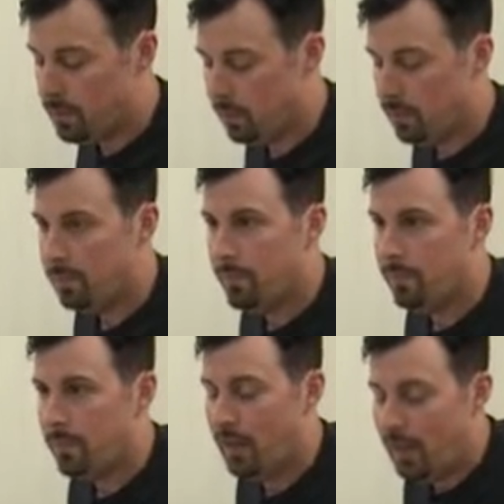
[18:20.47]
So
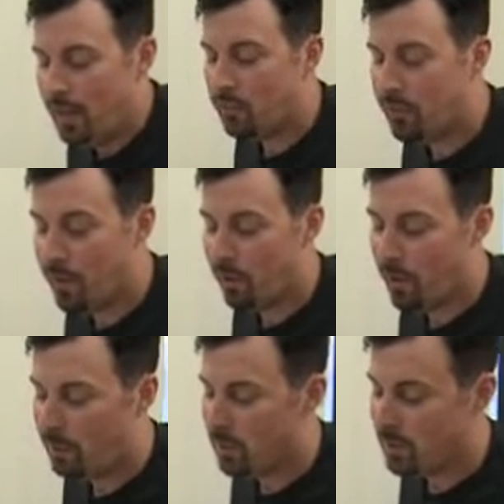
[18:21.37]
here we've got a
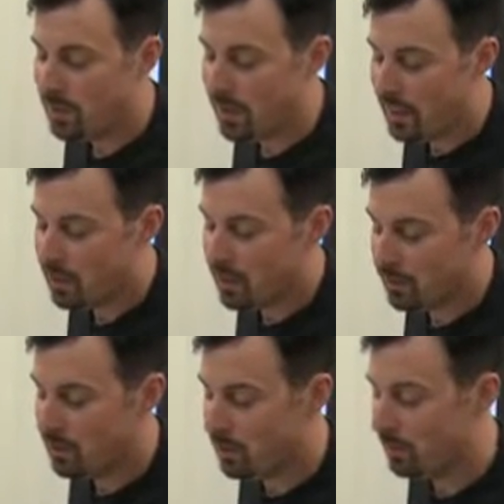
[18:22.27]
representation of
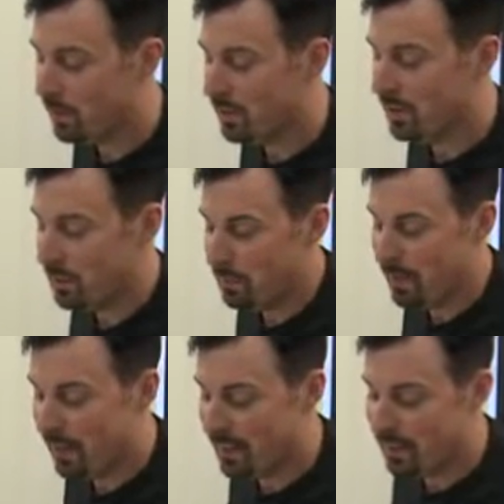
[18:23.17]
a tumor in the bag.